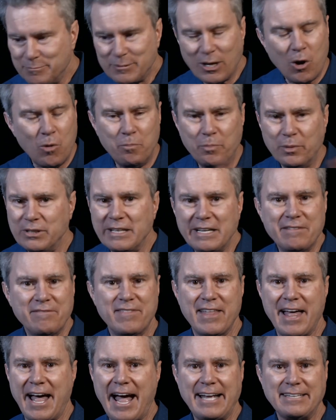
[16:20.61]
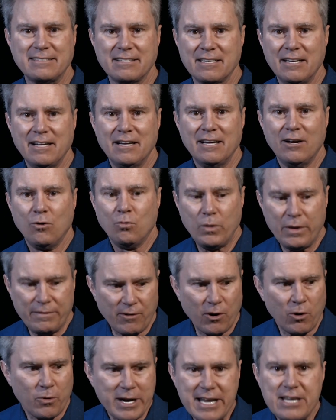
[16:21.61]
Don't believe that.
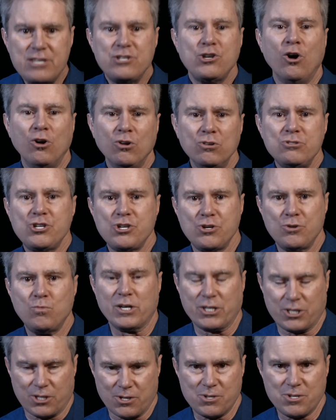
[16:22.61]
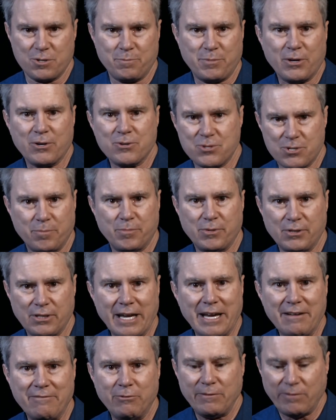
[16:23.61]
We've already told you what you're supposed to
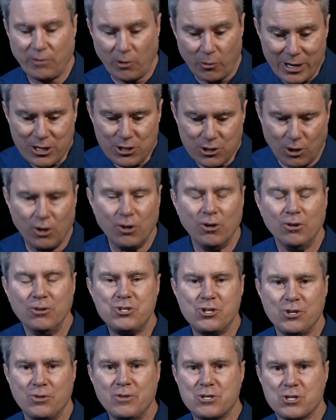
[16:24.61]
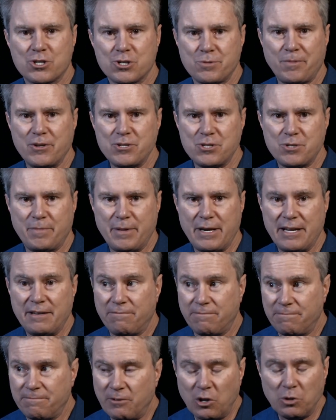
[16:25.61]
believe. We've already told you that you're supposed to be
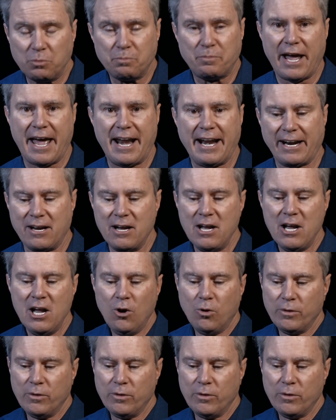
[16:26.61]
in full panic.